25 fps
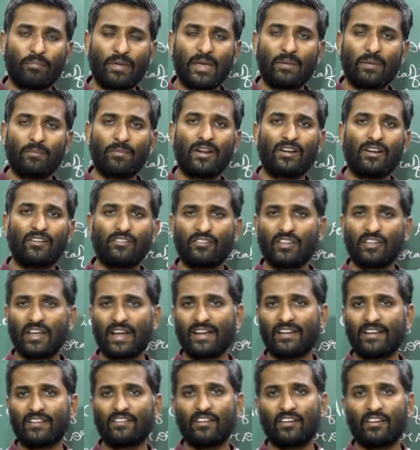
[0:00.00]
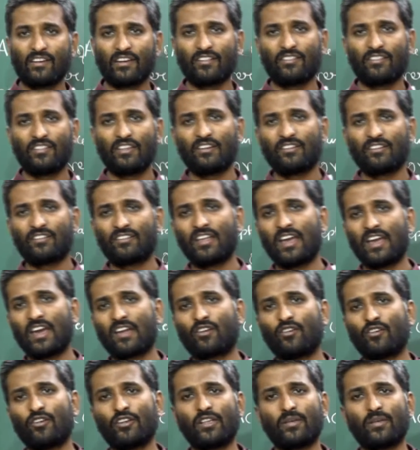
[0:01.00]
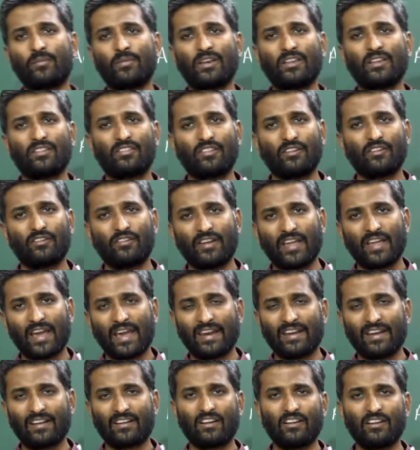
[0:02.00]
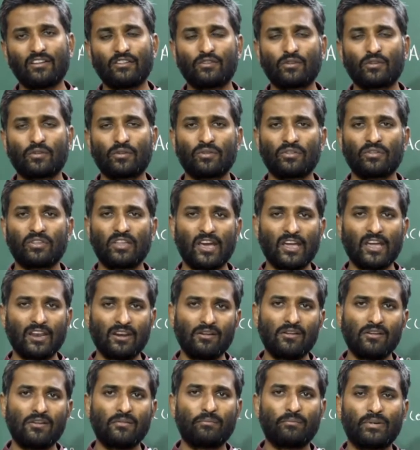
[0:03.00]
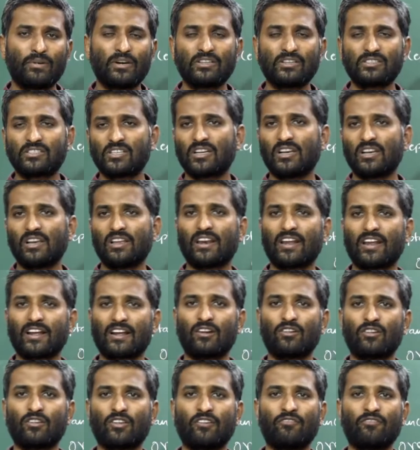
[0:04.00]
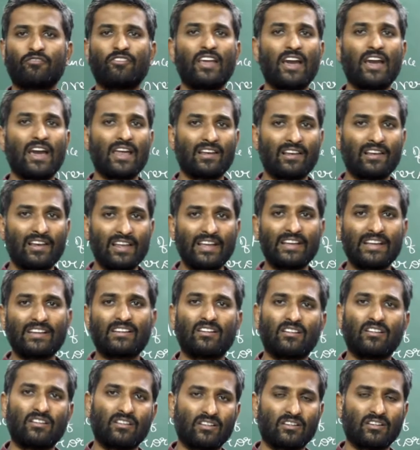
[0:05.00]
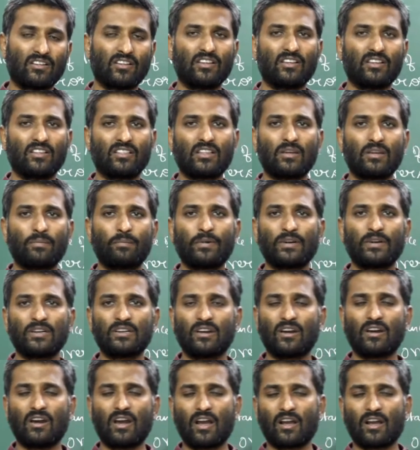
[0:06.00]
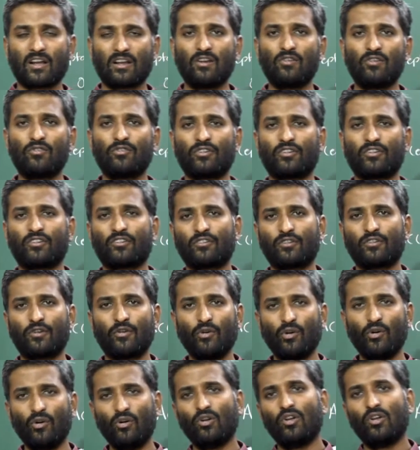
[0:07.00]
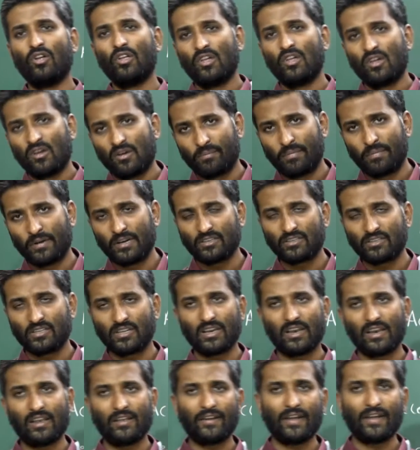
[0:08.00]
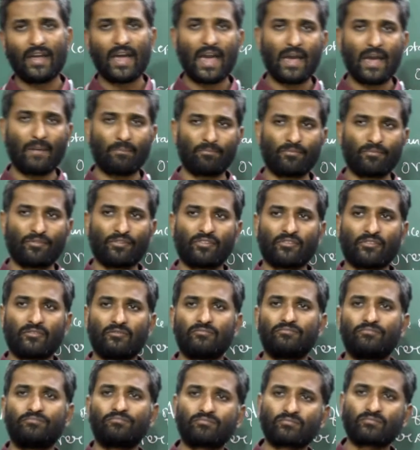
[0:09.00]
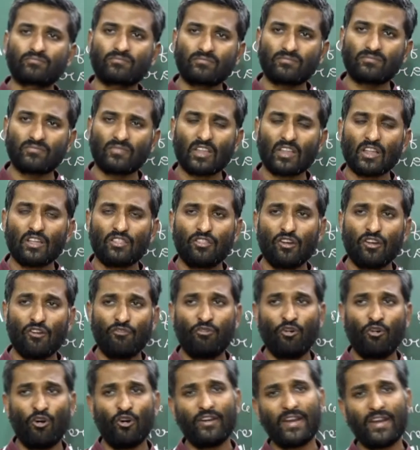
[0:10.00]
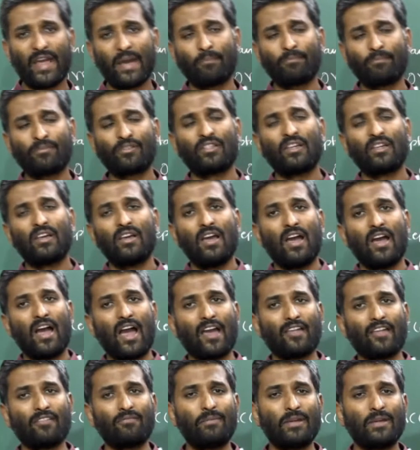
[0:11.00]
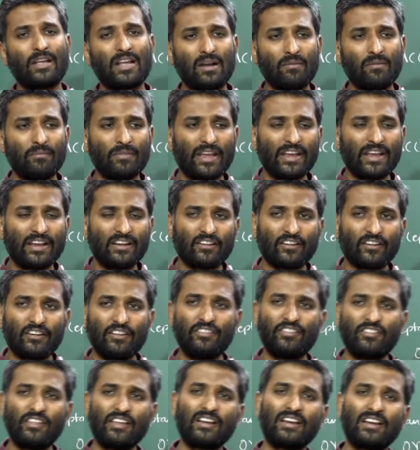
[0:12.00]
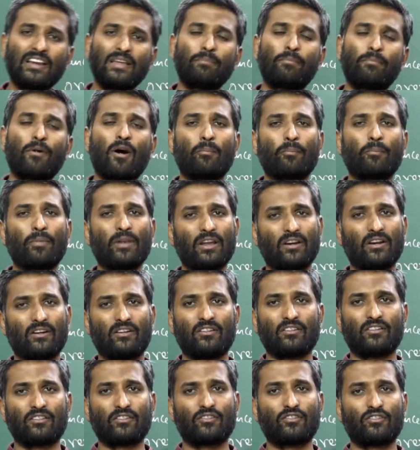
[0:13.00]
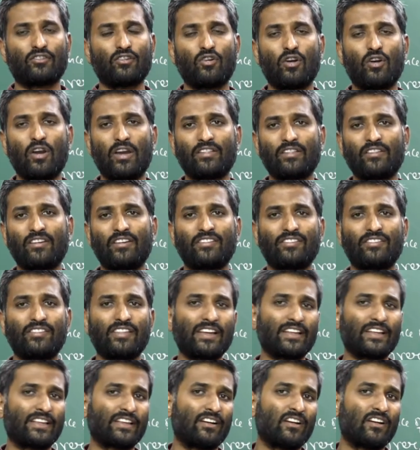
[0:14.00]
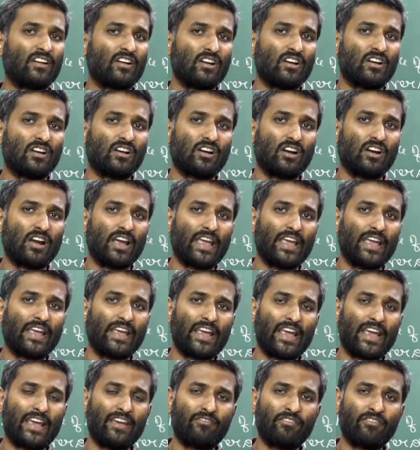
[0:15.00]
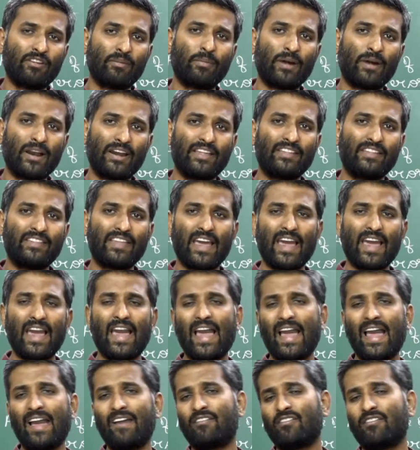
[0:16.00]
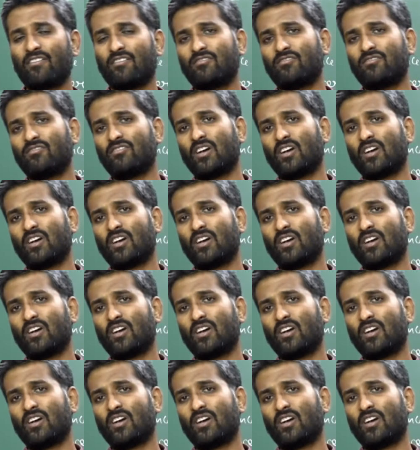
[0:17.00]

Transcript: payments, and your receipts they are going to be received directly to their particular account if they are linked the account to particular apps. So phone apps has become increasingly popular. So as I said, everybody they have